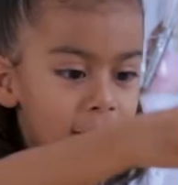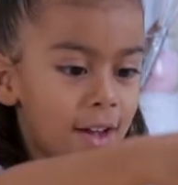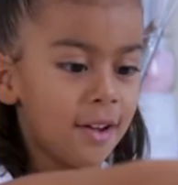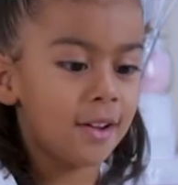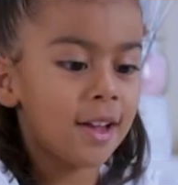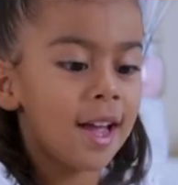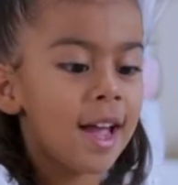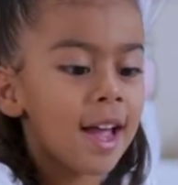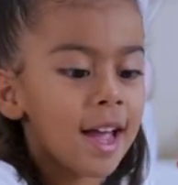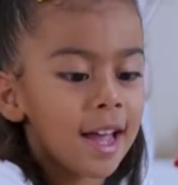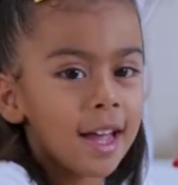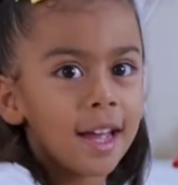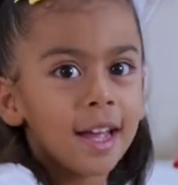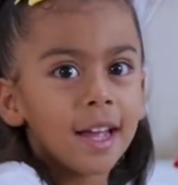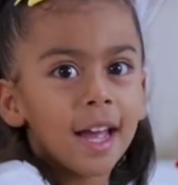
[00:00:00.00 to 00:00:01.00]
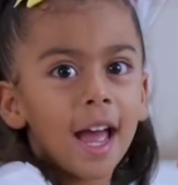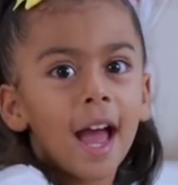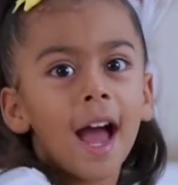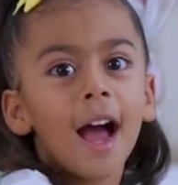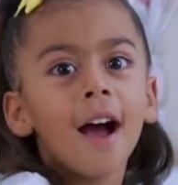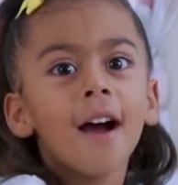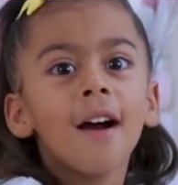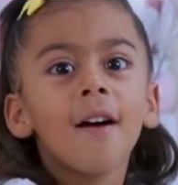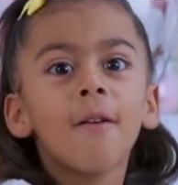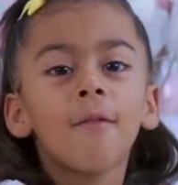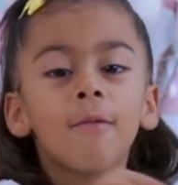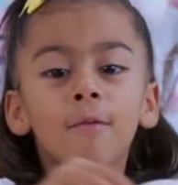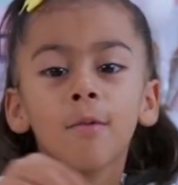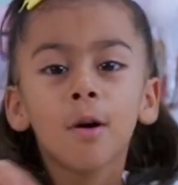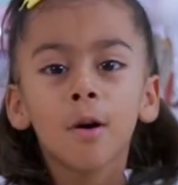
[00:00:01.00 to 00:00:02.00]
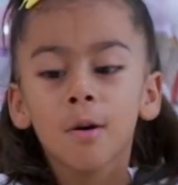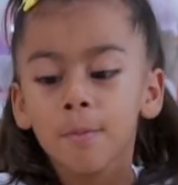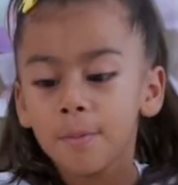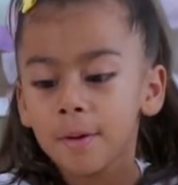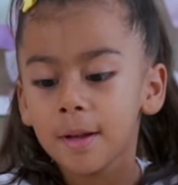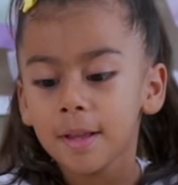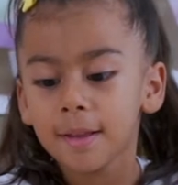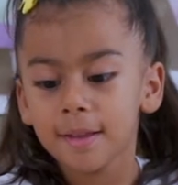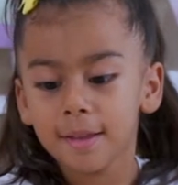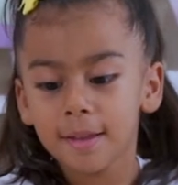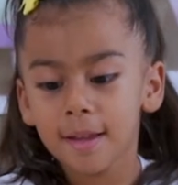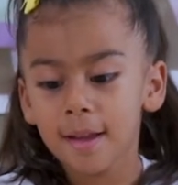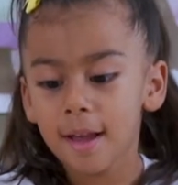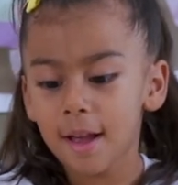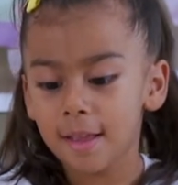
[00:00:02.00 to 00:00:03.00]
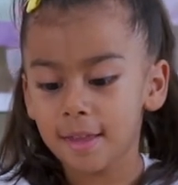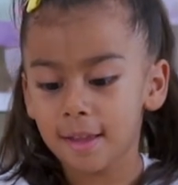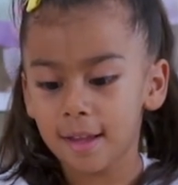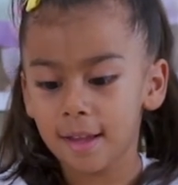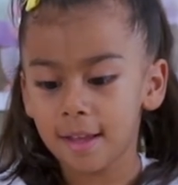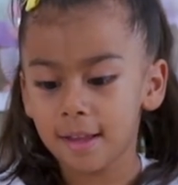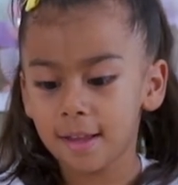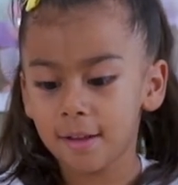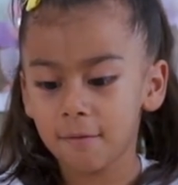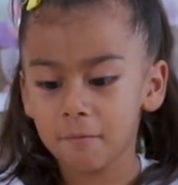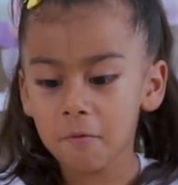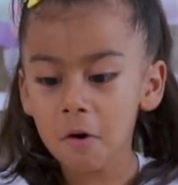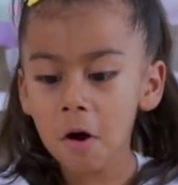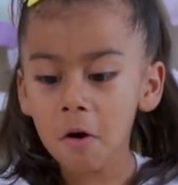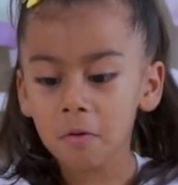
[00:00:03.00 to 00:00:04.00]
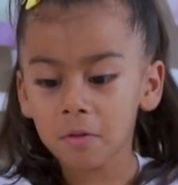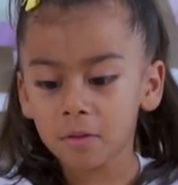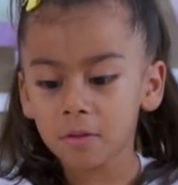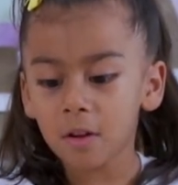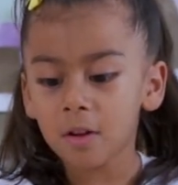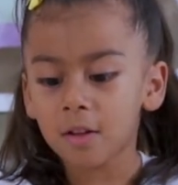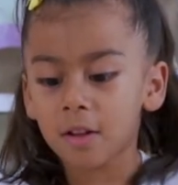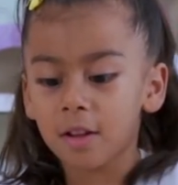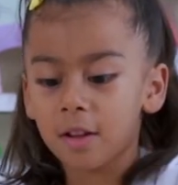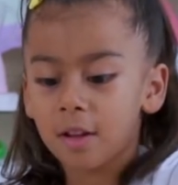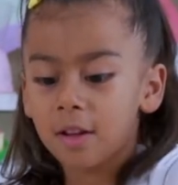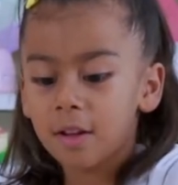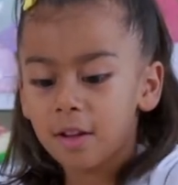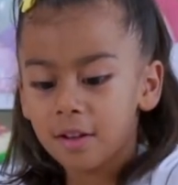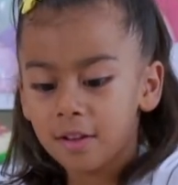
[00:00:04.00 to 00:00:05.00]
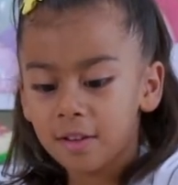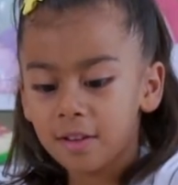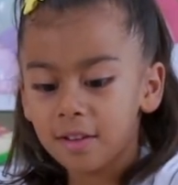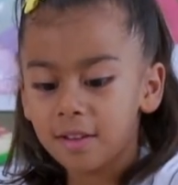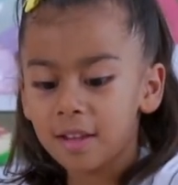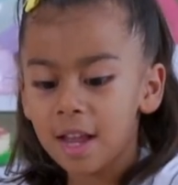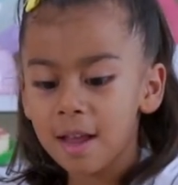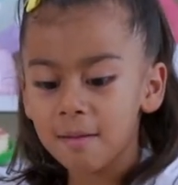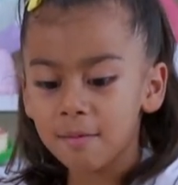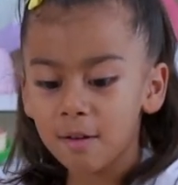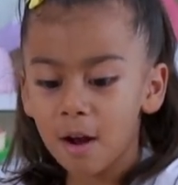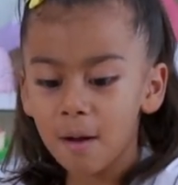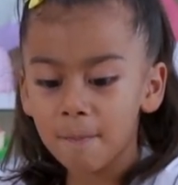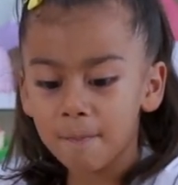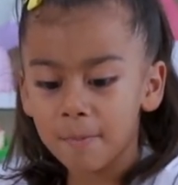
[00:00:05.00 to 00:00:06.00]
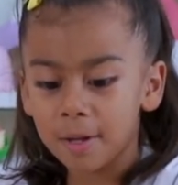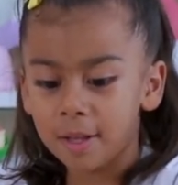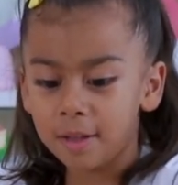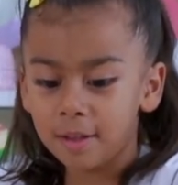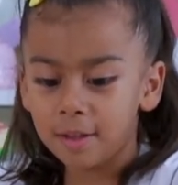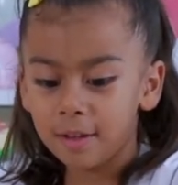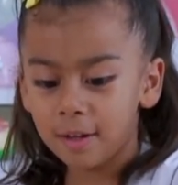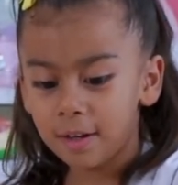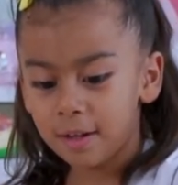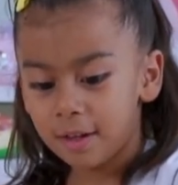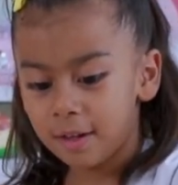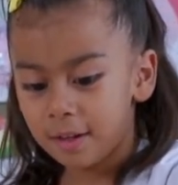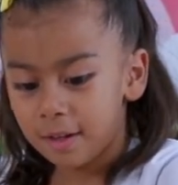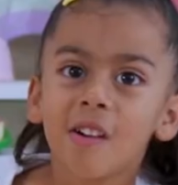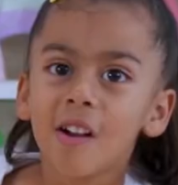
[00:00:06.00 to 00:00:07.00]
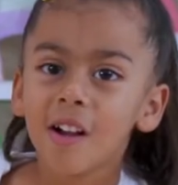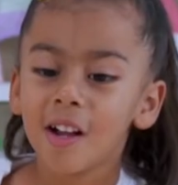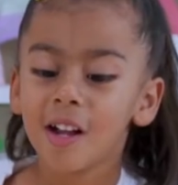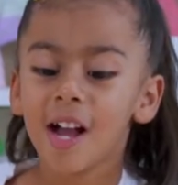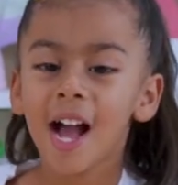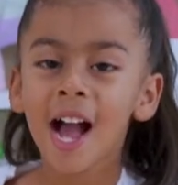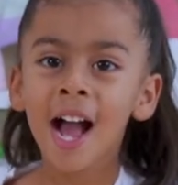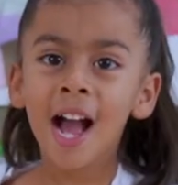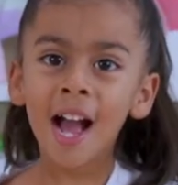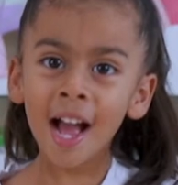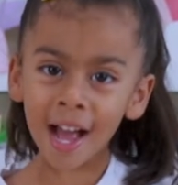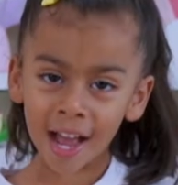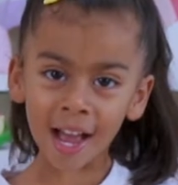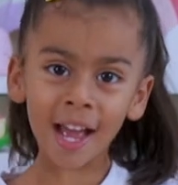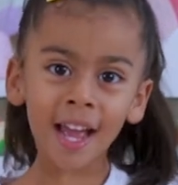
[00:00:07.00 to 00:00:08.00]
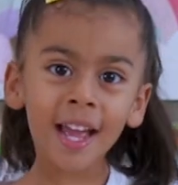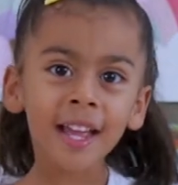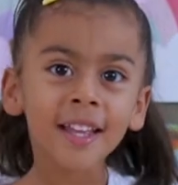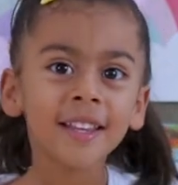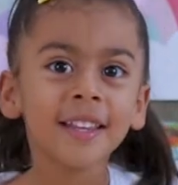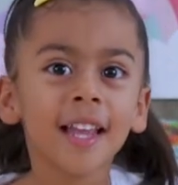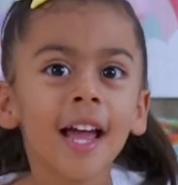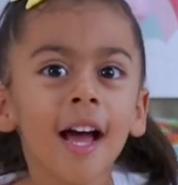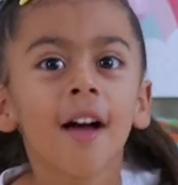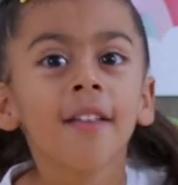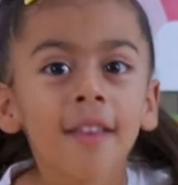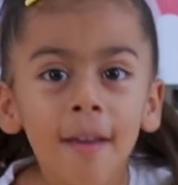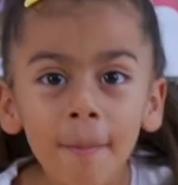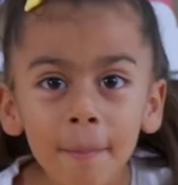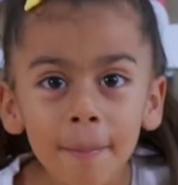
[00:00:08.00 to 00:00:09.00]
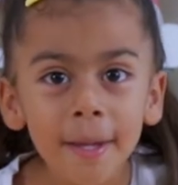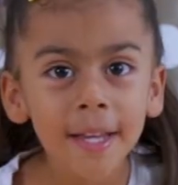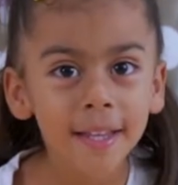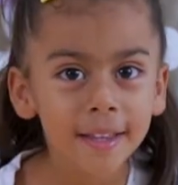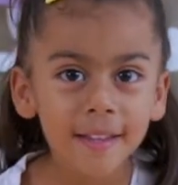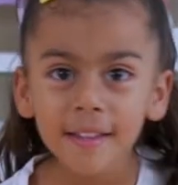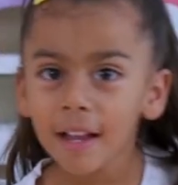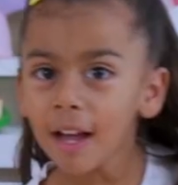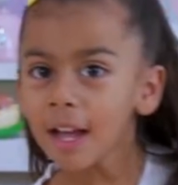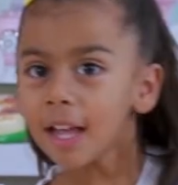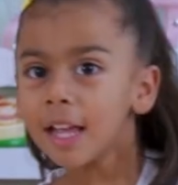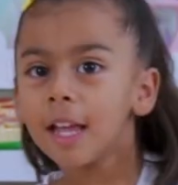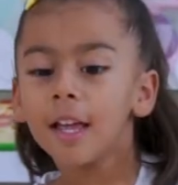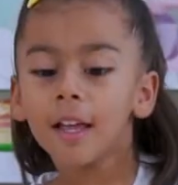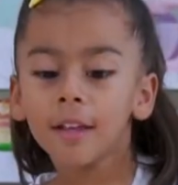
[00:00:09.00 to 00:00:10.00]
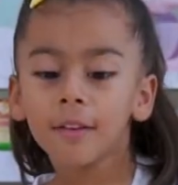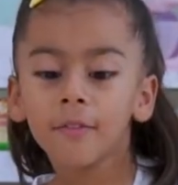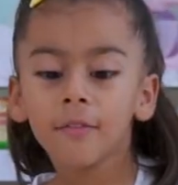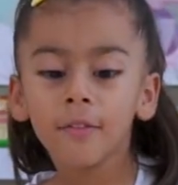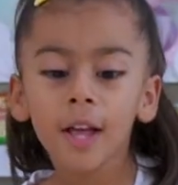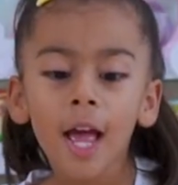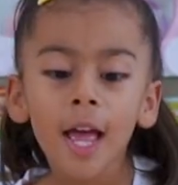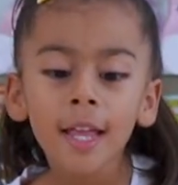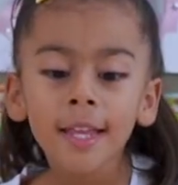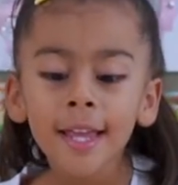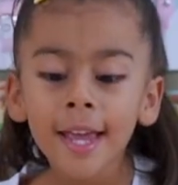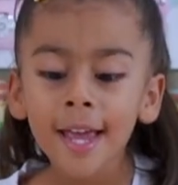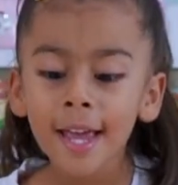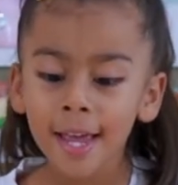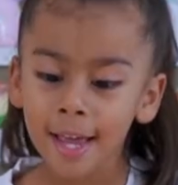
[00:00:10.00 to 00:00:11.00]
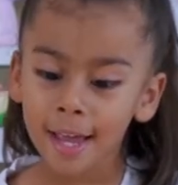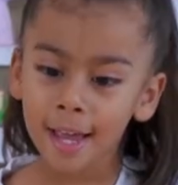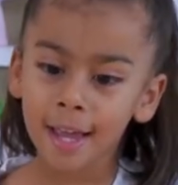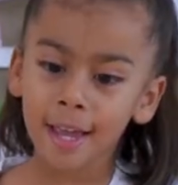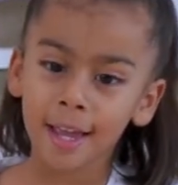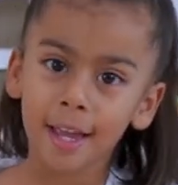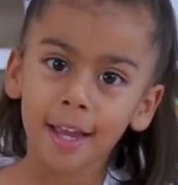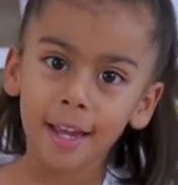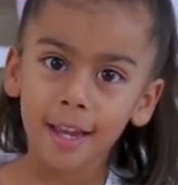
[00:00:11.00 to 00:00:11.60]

Okay, I will put the onion. Whoa, it's not on the same topping. Hi, now the pizza is ready.